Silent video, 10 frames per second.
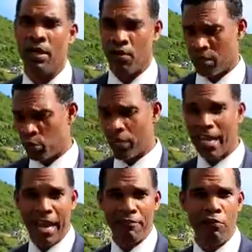Because with
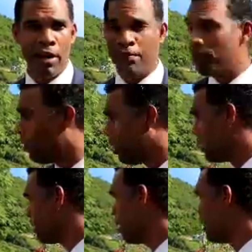the heavy rainfall
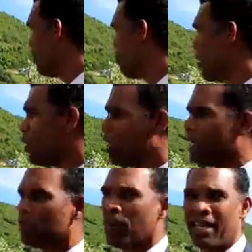and thing, the money we
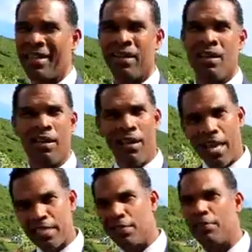just spend
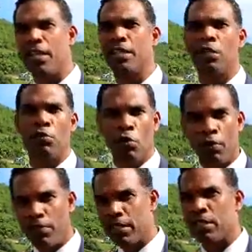excavating the
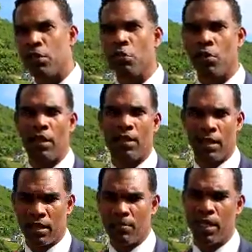road, fixing the road and
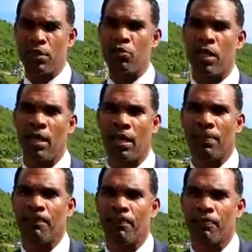thing is best we,
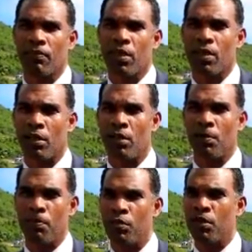um, you know, Period.